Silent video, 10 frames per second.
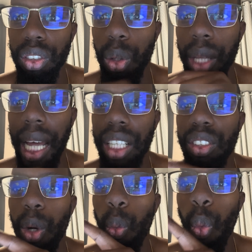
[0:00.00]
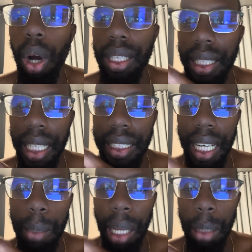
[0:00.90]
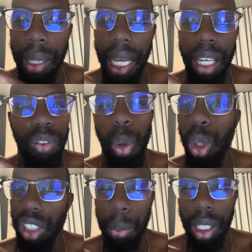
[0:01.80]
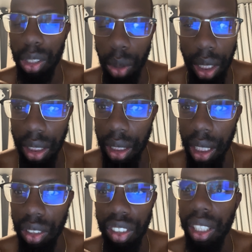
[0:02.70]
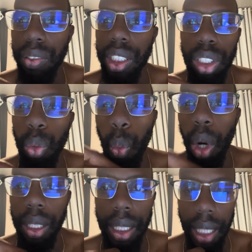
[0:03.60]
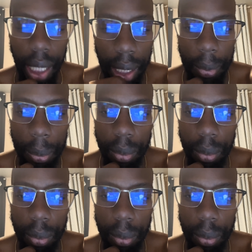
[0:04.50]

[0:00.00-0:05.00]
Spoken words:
So that is the one thing that I'm aiming at. Of course, I'm going to do other things. It's never just one thing.